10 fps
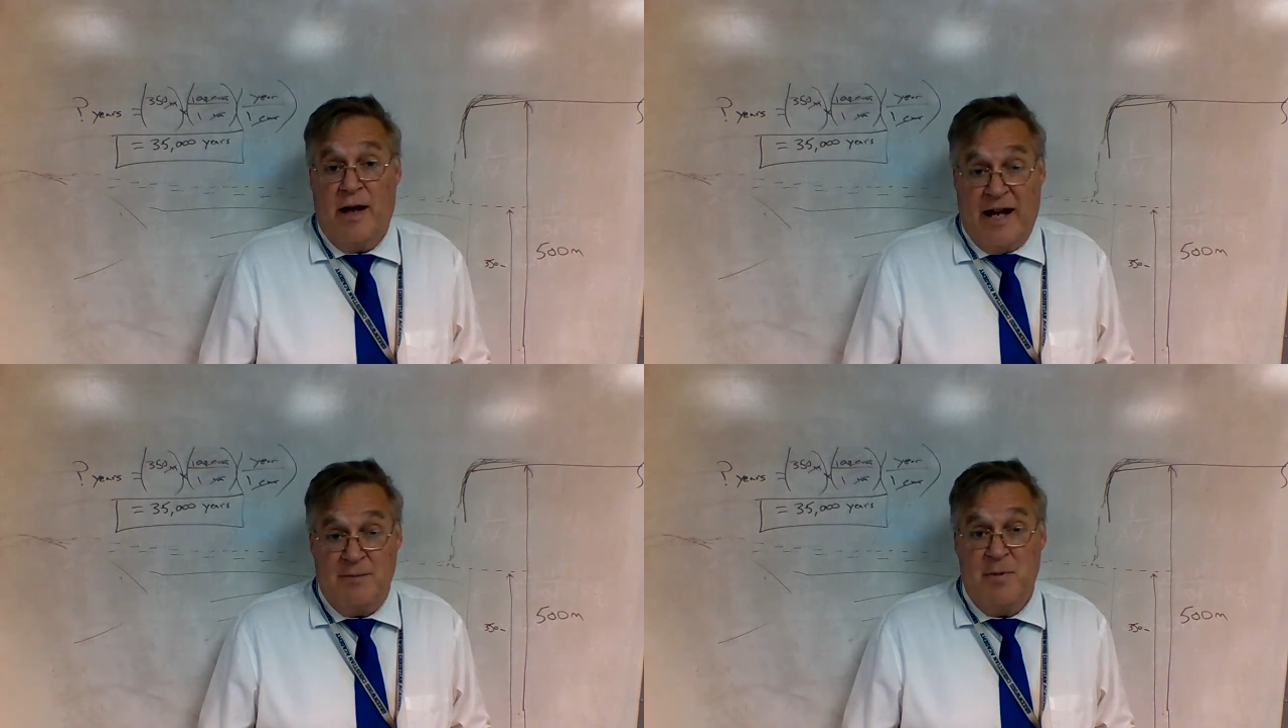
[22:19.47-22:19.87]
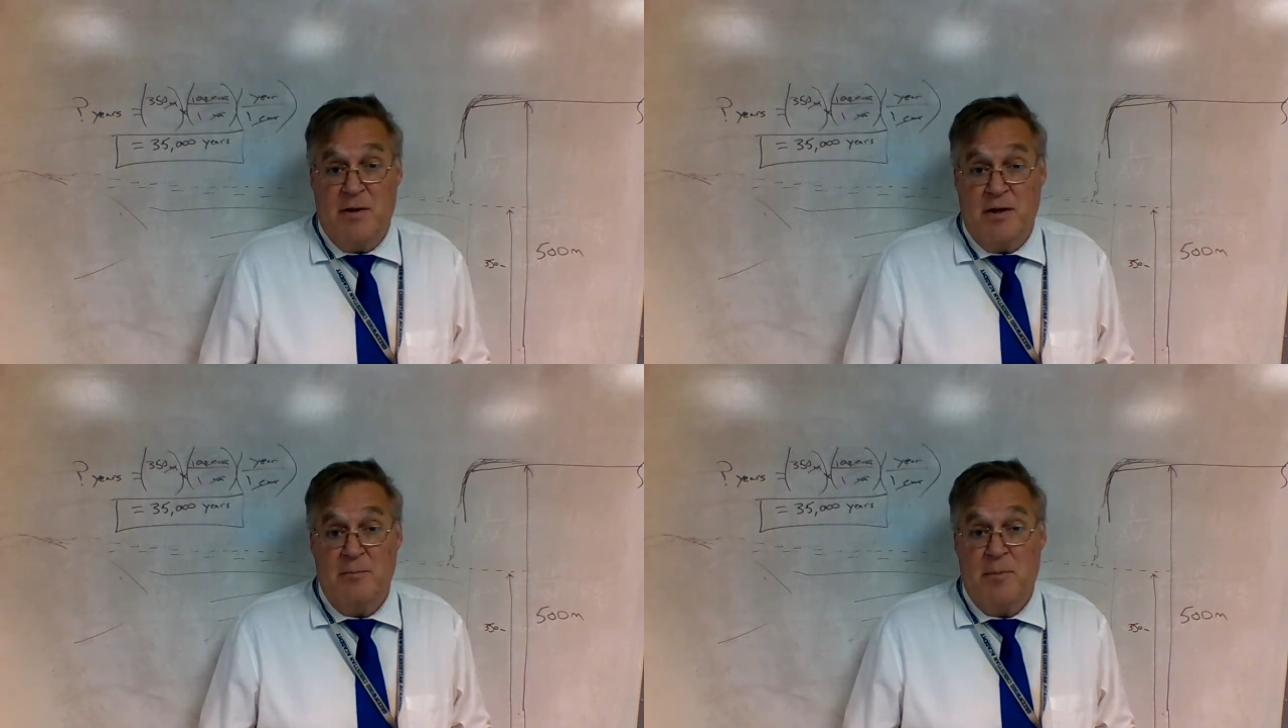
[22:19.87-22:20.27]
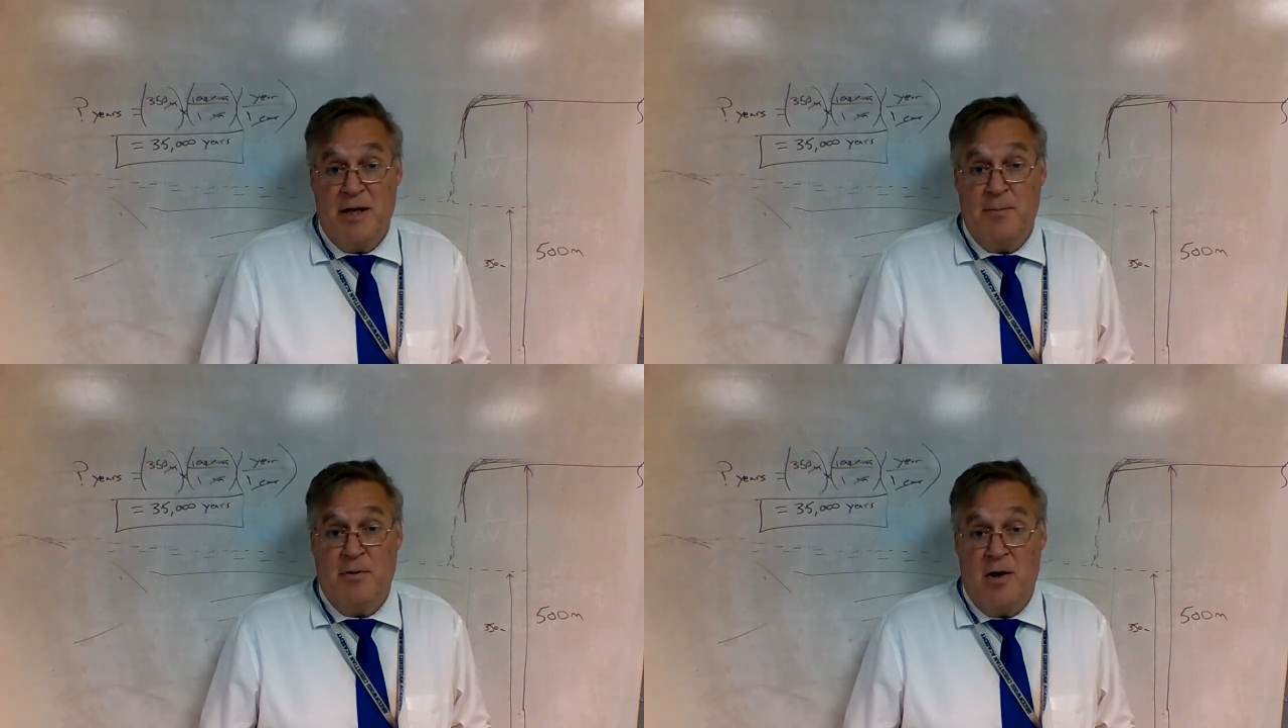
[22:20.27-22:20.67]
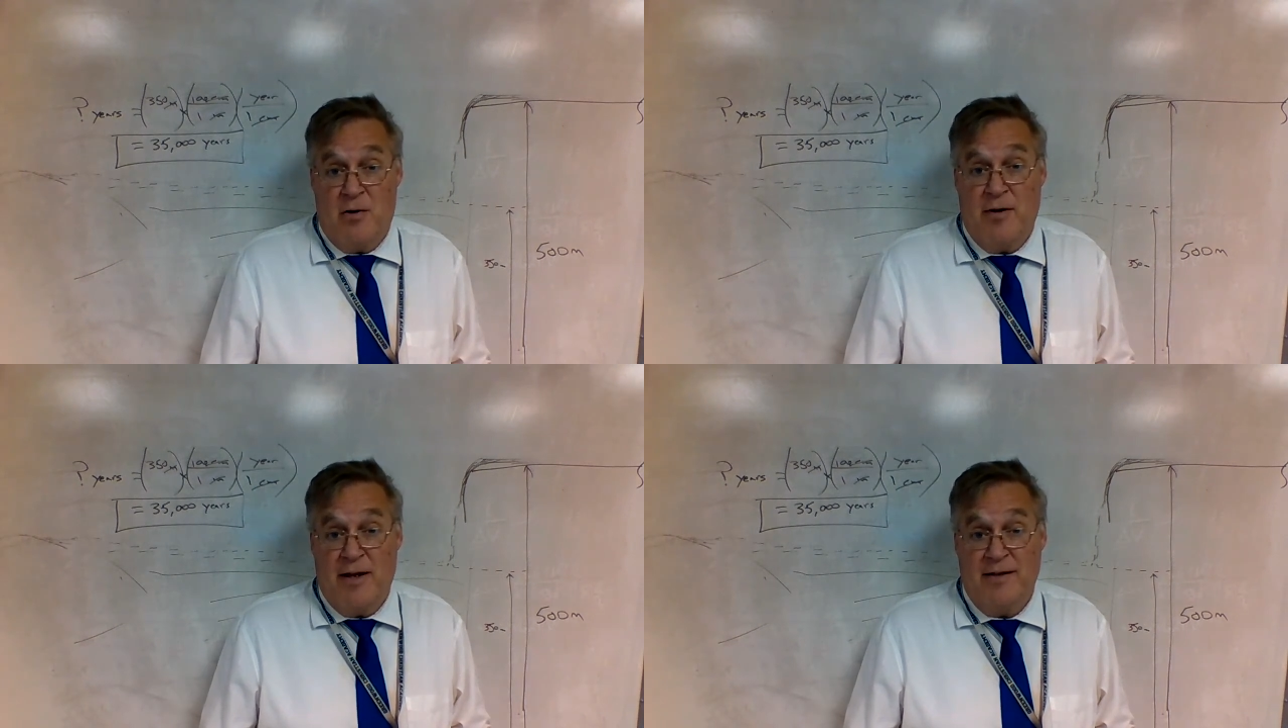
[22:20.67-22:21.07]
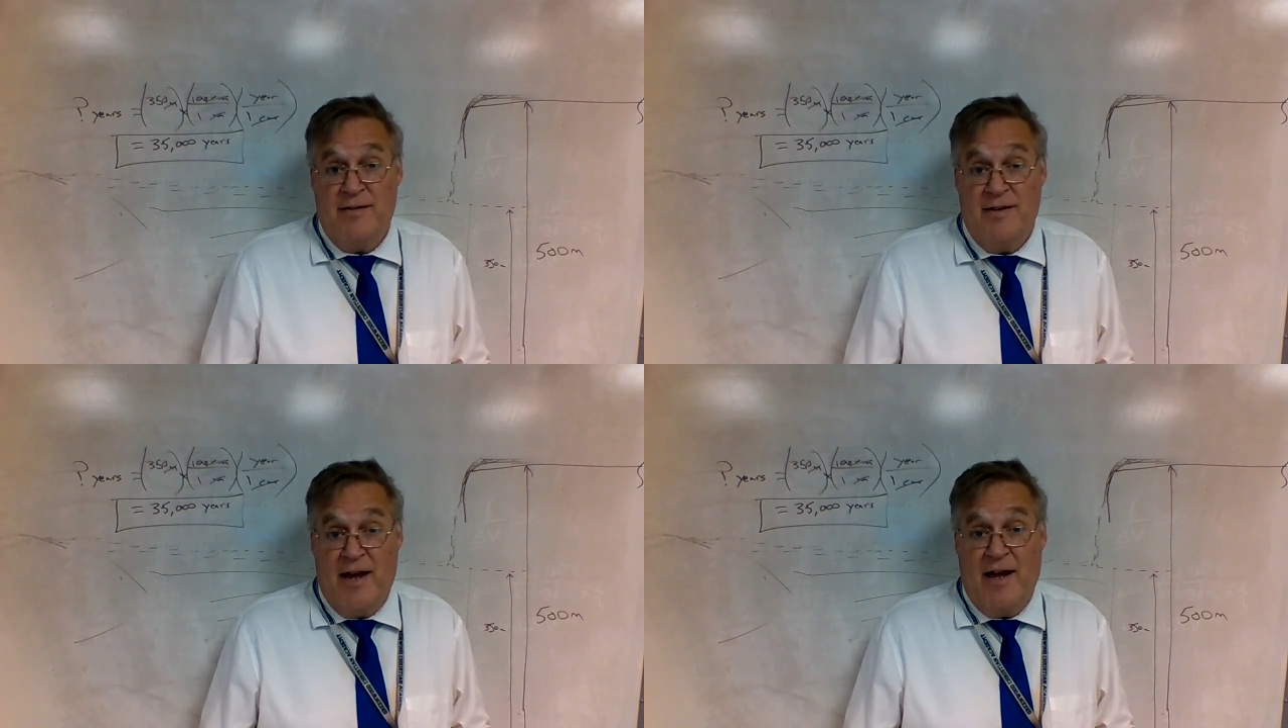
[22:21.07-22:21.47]
8 billion people already
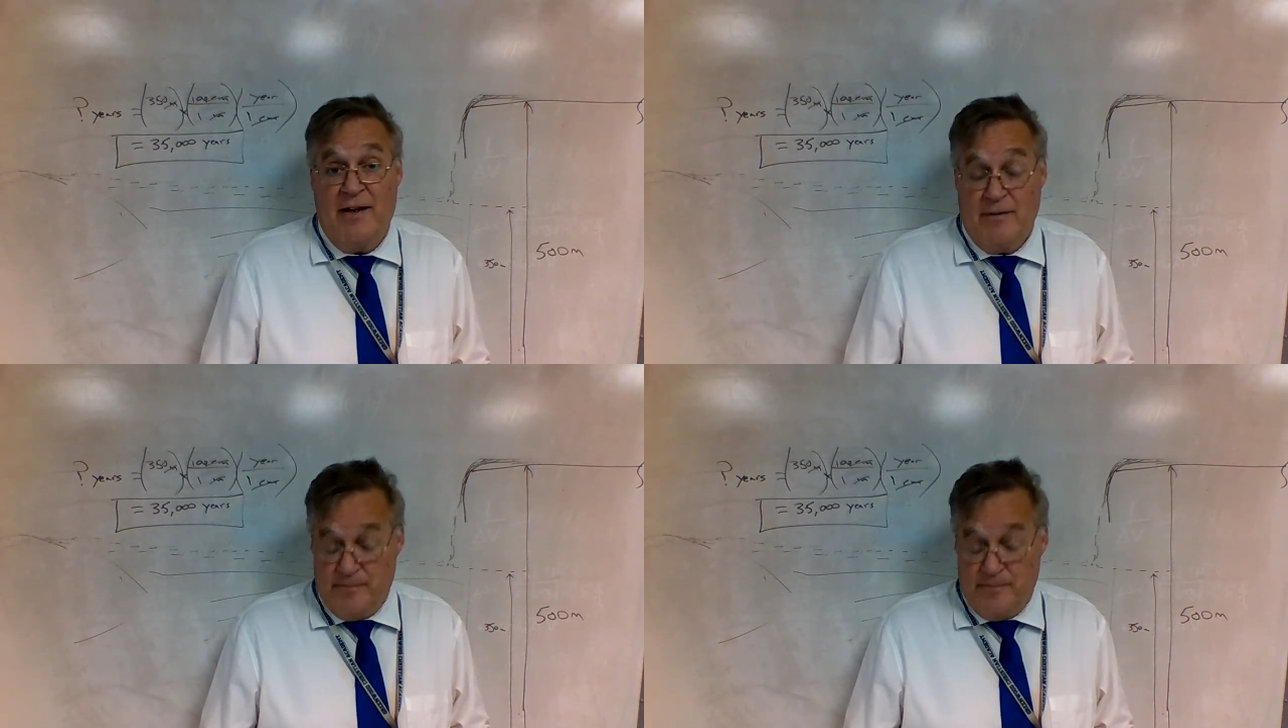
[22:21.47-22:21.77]
today.